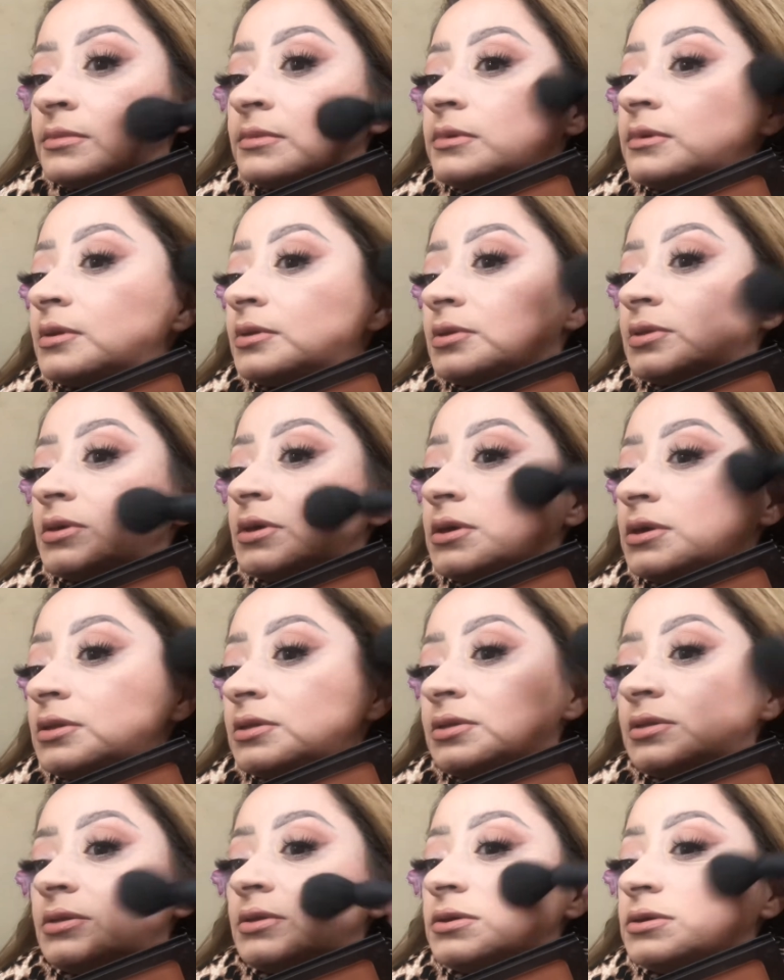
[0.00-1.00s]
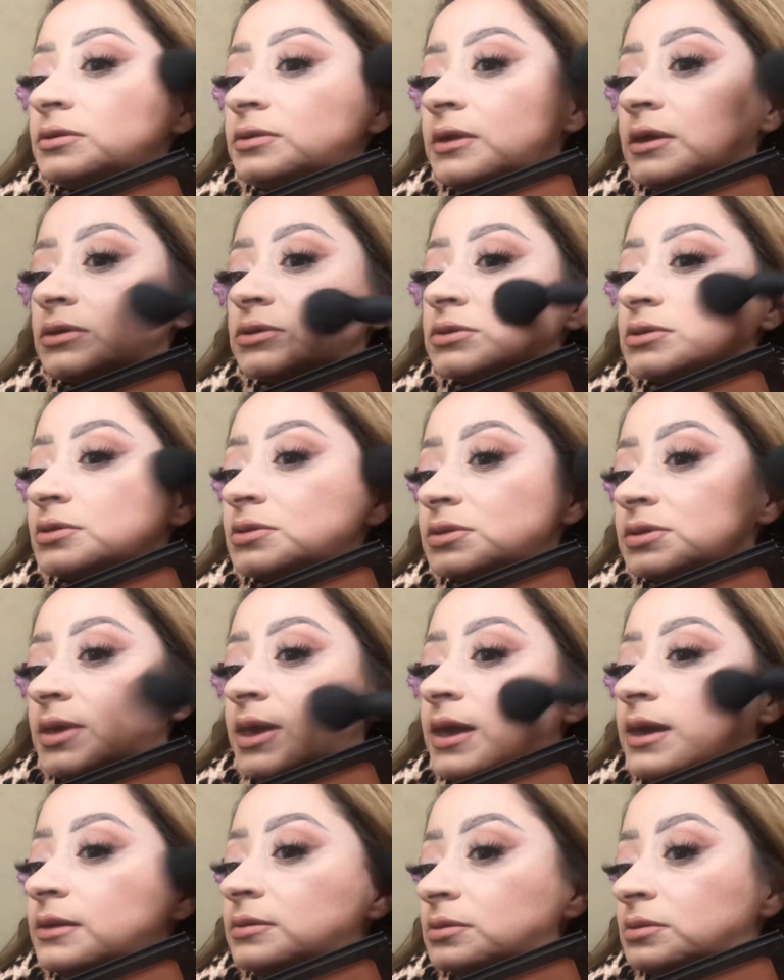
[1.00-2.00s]
As you can see, that just
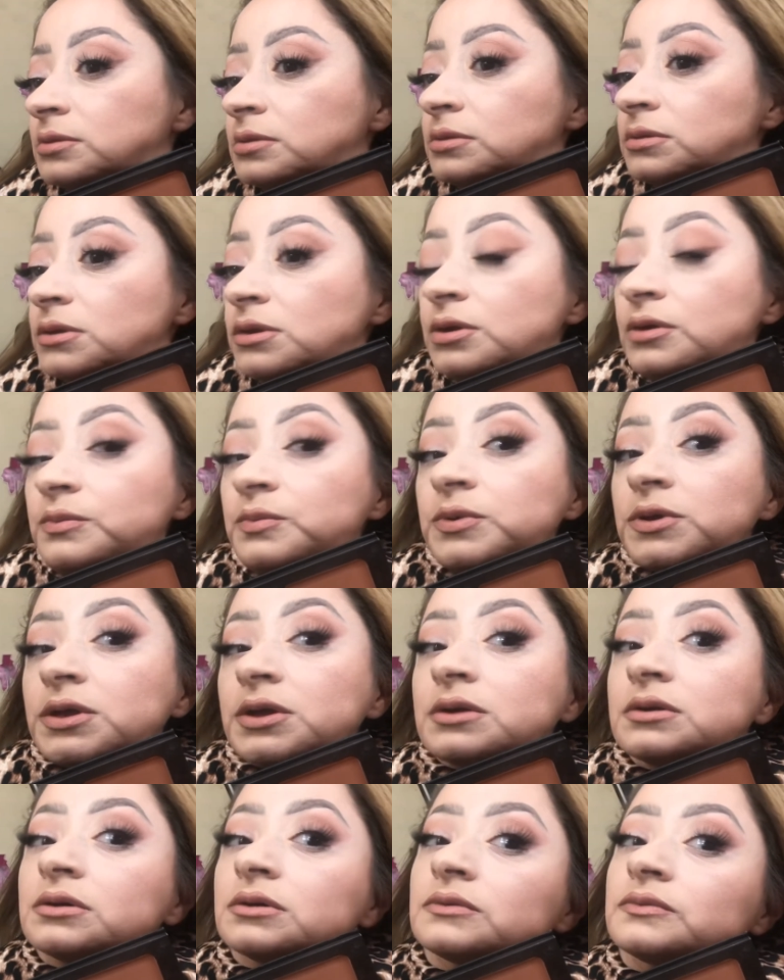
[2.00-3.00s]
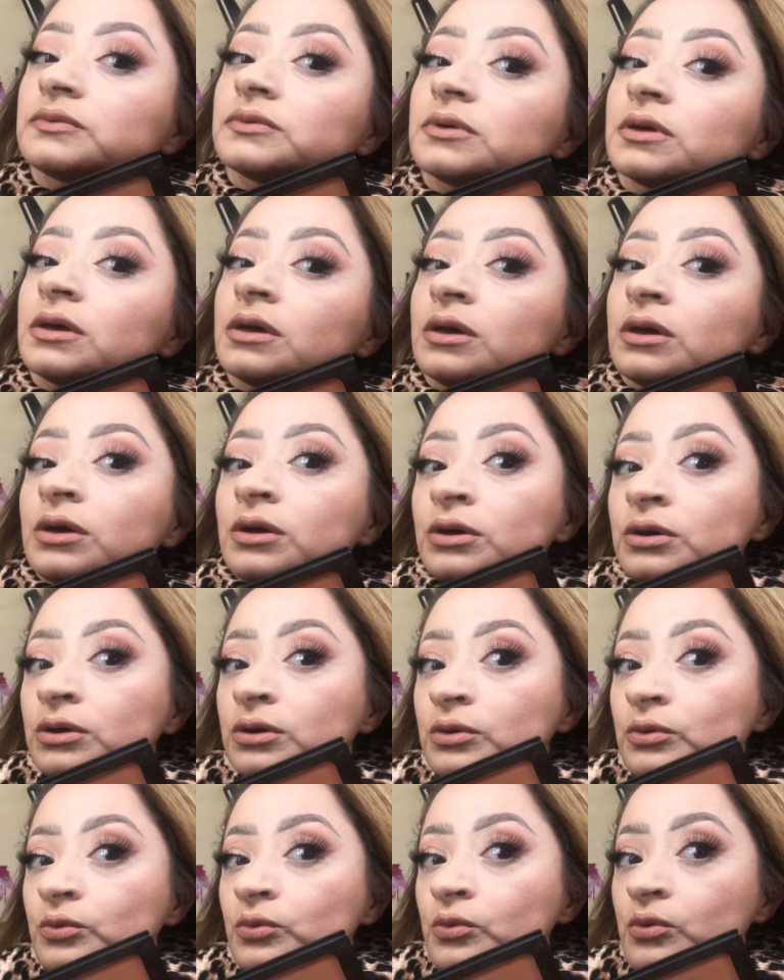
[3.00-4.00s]
adds a little bit of
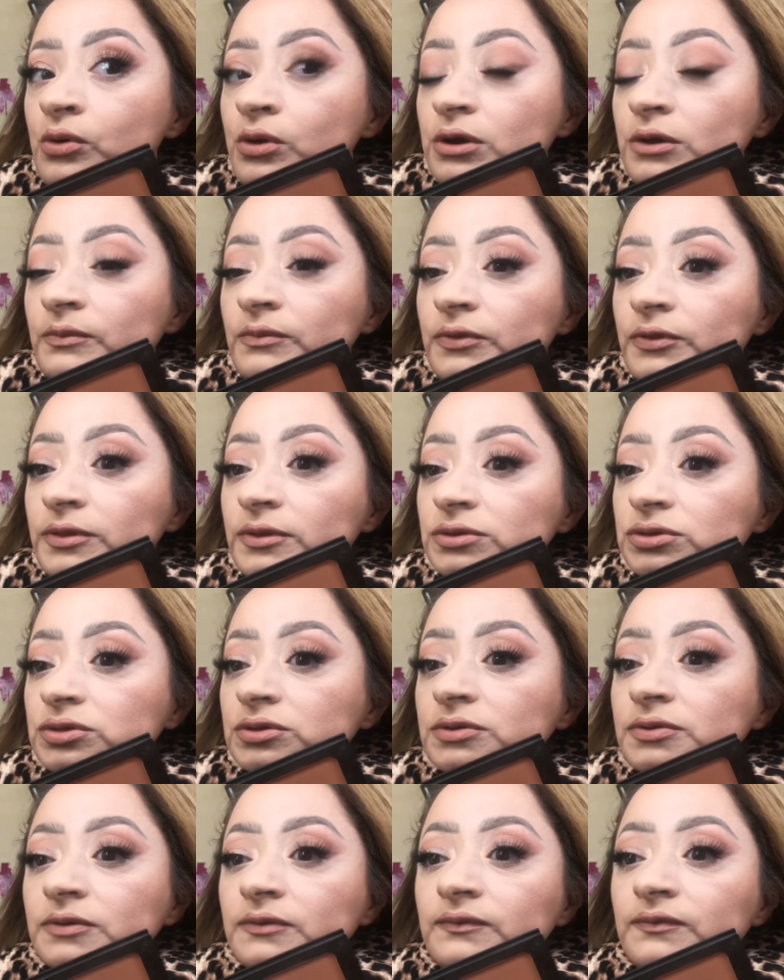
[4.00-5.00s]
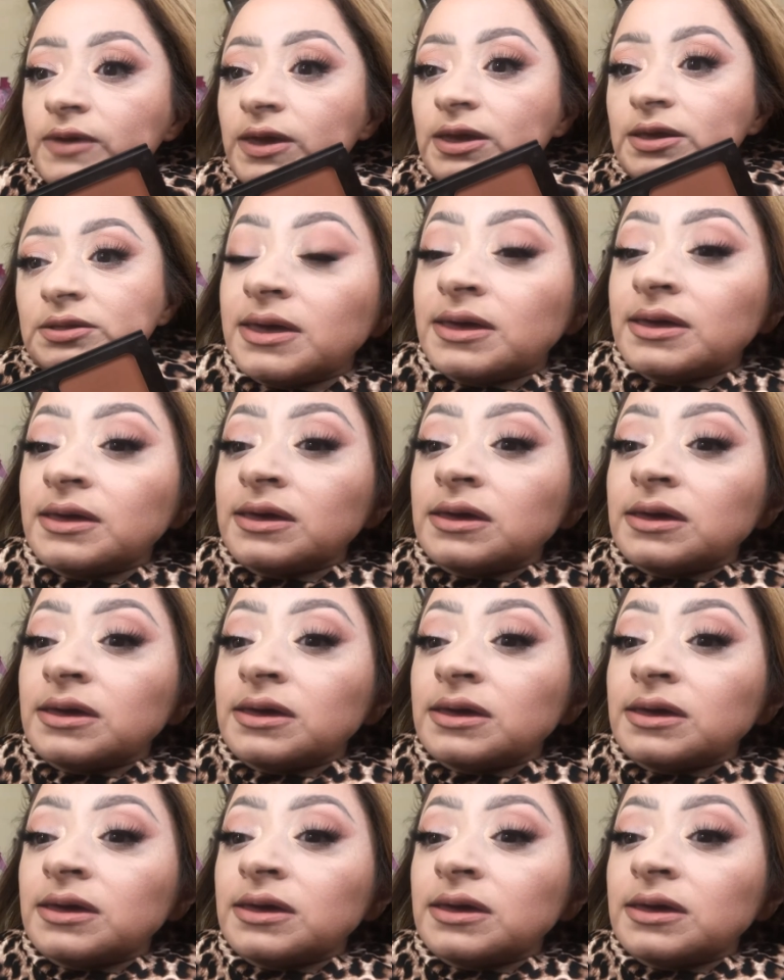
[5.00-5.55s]
warmth to the face.